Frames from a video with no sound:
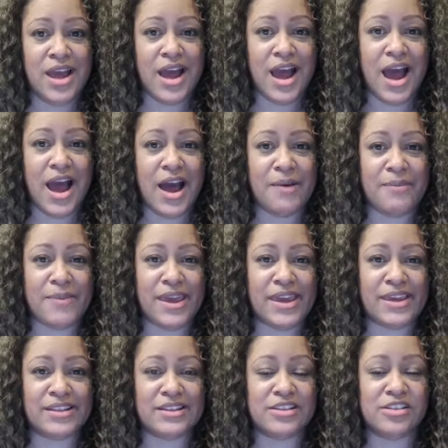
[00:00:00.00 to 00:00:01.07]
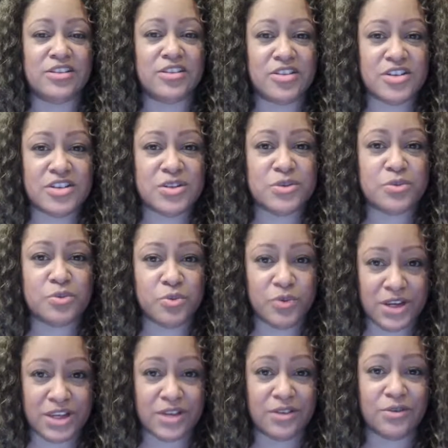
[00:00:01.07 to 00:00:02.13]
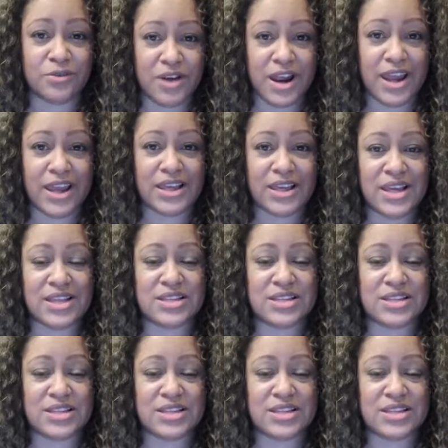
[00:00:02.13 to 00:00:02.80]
It looks real, right?